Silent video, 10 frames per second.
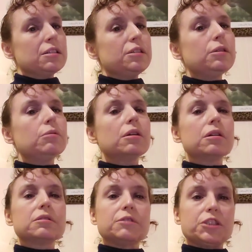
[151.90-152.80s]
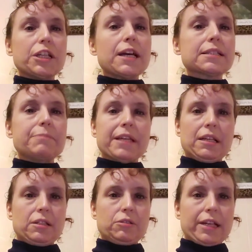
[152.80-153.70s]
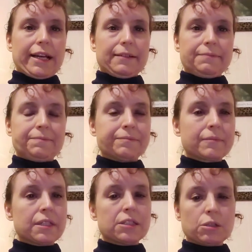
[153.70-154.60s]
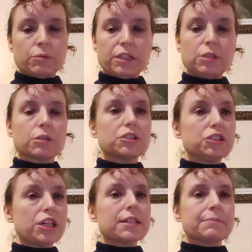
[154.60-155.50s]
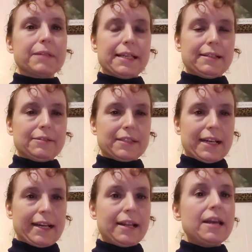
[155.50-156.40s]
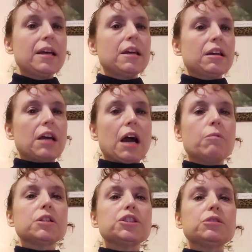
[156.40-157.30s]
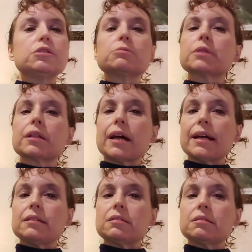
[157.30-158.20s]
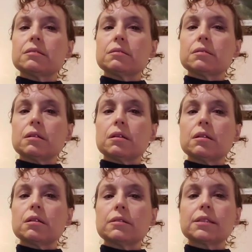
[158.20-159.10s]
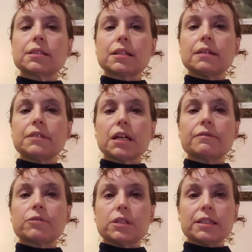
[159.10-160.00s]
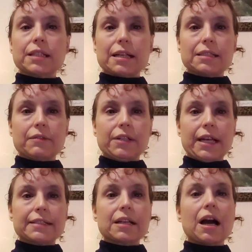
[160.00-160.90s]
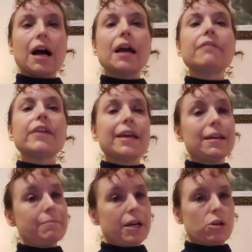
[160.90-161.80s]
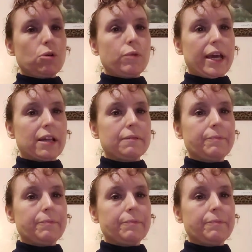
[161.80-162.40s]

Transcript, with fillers: You are just beginning your diet. So when you are just beginning your diet, I want you to realize all of this that I've done for these last seven days, I've hit my goal weight.